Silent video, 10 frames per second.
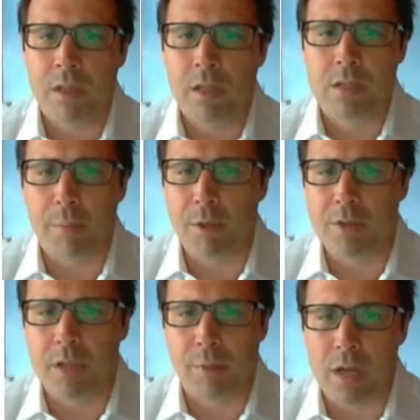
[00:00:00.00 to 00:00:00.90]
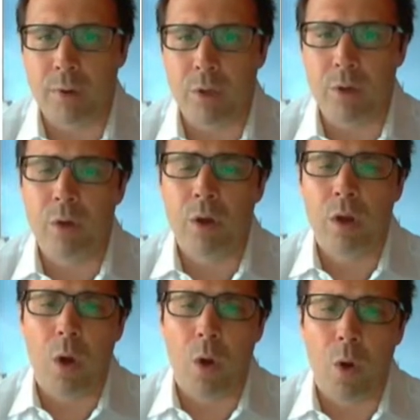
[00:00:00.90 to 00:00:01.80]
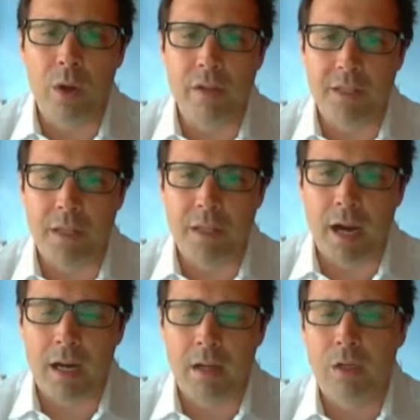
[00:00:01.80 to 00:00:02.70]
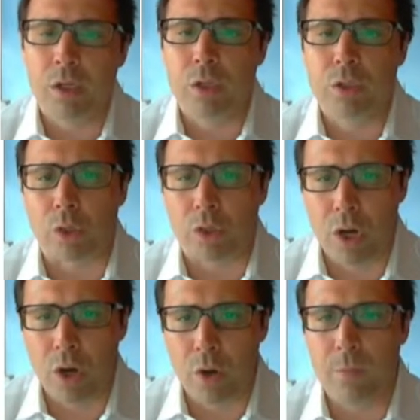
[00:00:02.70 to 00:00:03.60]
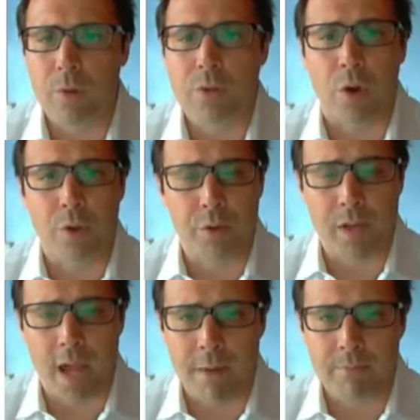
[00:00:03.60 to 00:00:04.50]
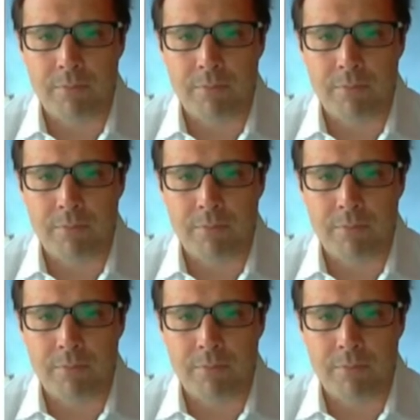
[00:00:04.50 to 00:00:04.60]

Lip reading: www.olivierdesbarres.co.uk.